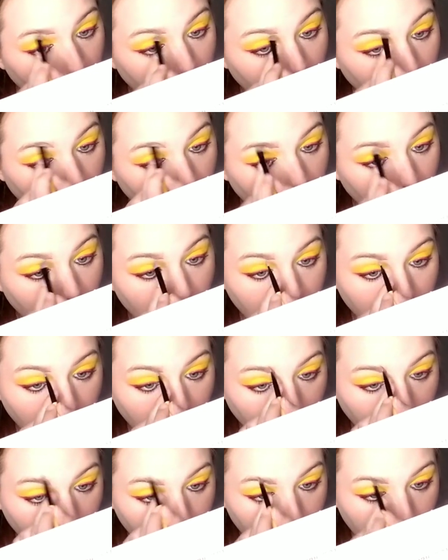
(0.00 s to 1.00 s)
Ah, my
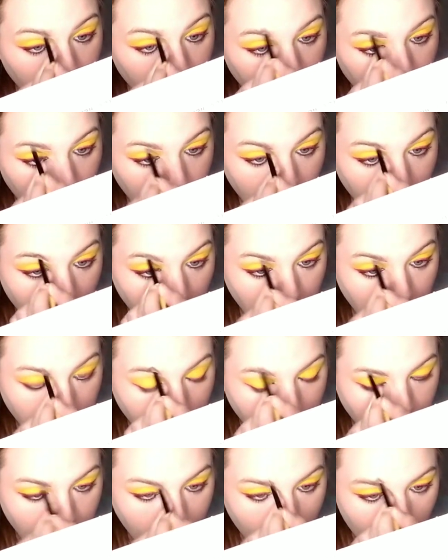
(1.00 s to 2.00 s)
eyebrow.
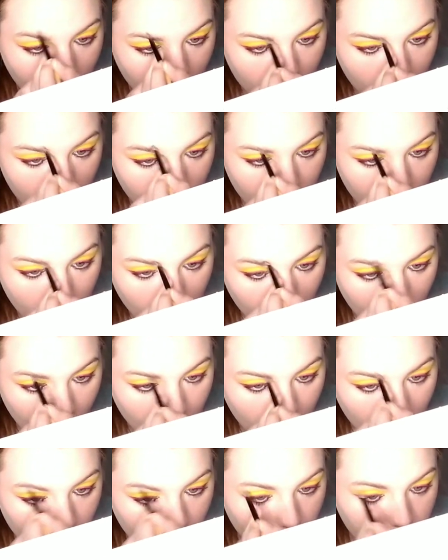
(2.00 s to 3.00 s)

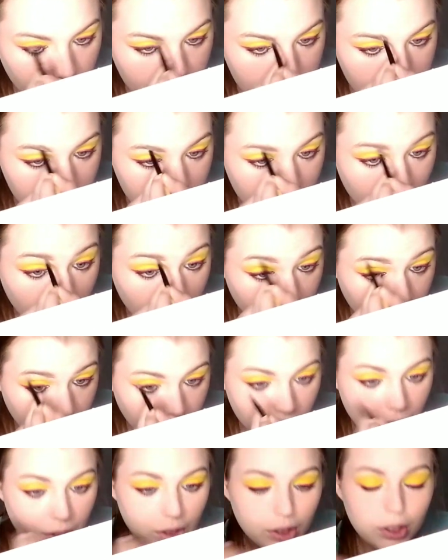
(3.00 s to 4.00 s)
Oh, this one's gonna get,
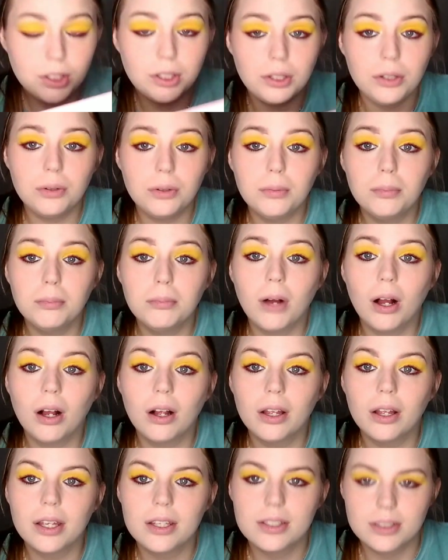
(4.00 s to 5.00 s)
like,
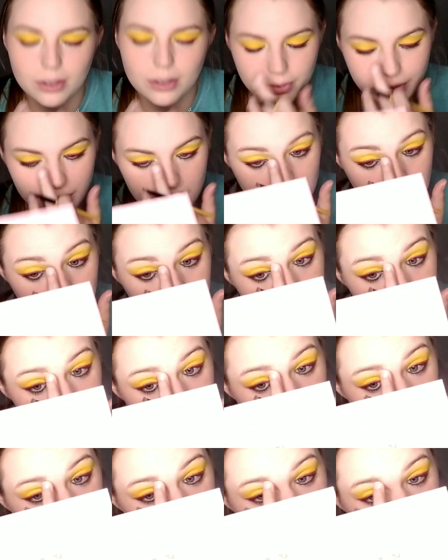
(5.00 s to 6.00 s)
humongous on this one
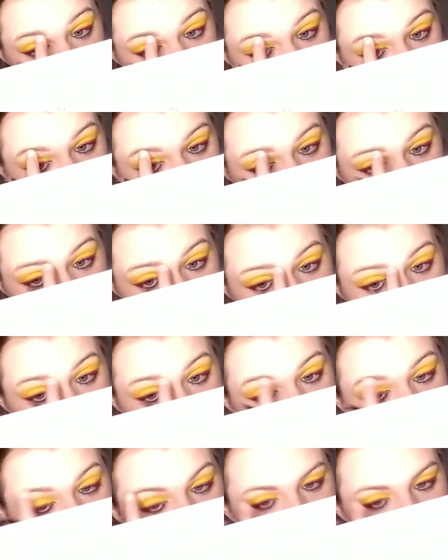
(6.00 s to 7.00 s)
side.
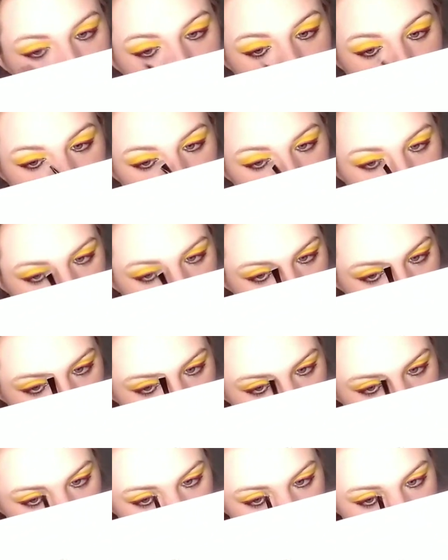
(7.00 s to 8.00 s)

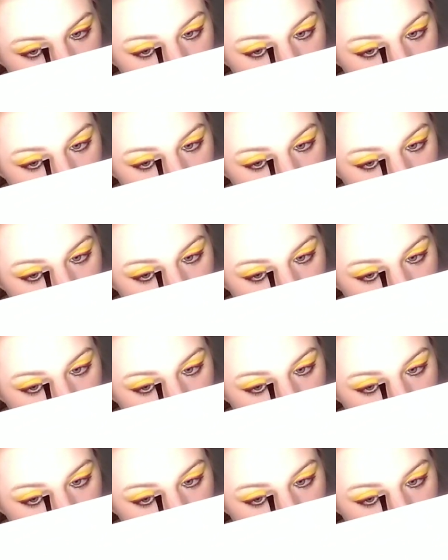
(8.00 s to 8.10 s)
Oh.